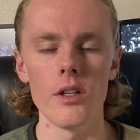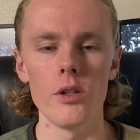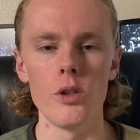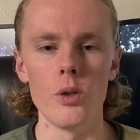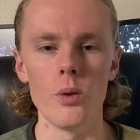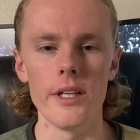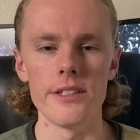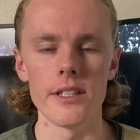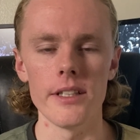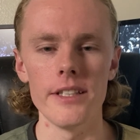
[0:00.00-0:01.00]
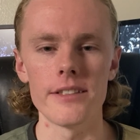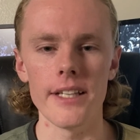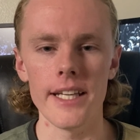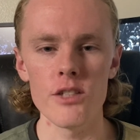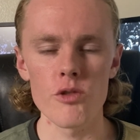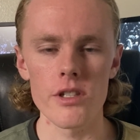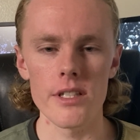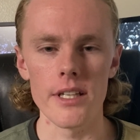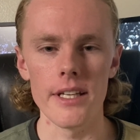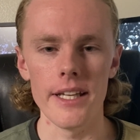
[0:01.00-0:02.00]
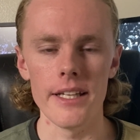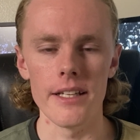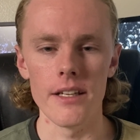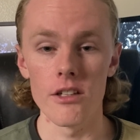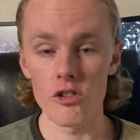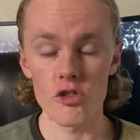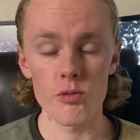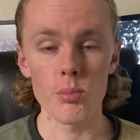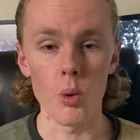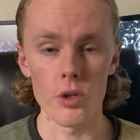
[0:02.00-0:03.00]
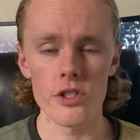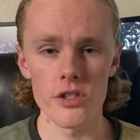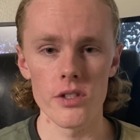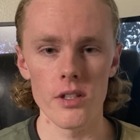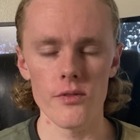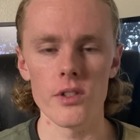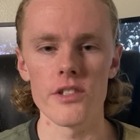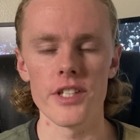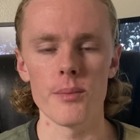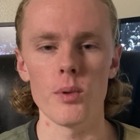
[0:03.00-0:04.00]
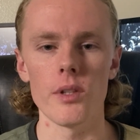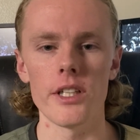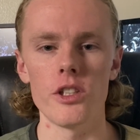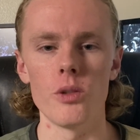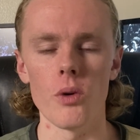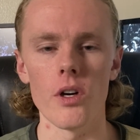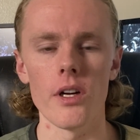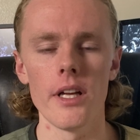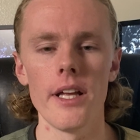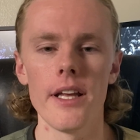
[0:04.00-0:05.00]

who is at least interested in sports, for example, like you are,